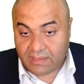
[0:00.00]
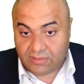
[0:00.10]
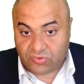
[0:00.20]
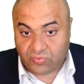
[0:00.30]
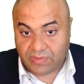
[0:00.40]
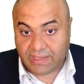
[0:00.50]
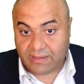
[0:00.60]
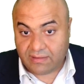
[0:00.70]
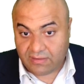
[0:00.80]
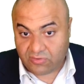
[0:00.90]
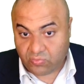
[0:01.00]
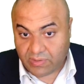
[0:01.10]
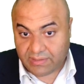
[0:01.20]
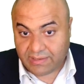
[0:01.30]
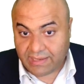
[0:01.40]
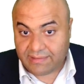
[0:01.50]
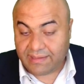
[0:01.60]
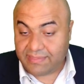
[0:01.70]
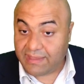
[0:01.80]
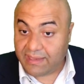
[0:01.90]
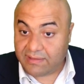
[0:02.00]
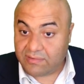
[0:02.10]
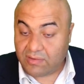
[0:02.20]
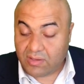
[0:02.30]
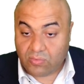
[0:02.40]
into the network, and at the end